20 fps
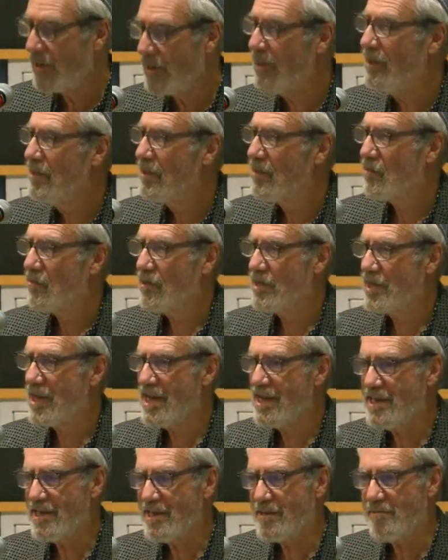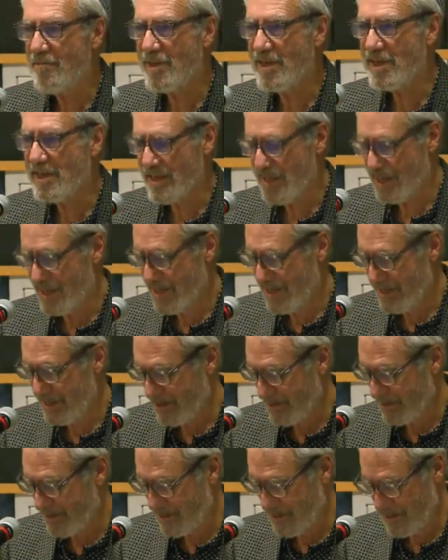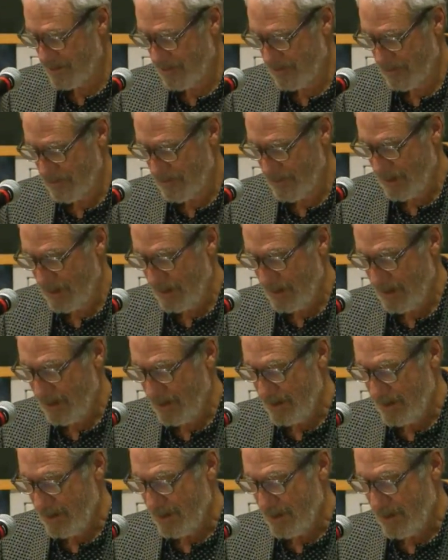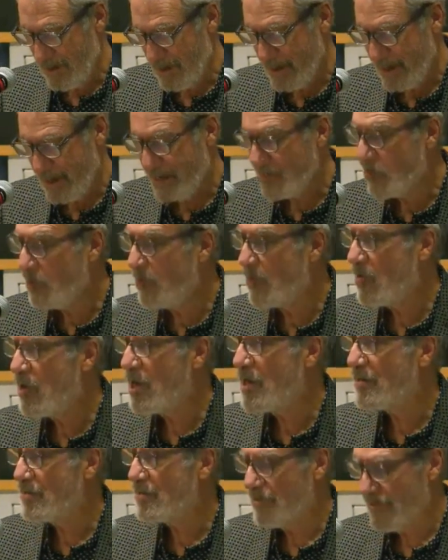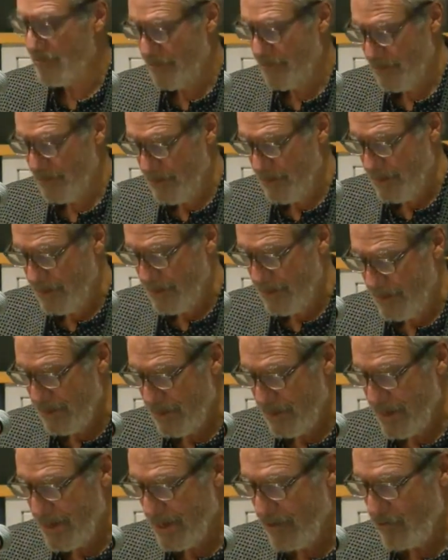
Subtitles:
created me it. I had no breath. The angel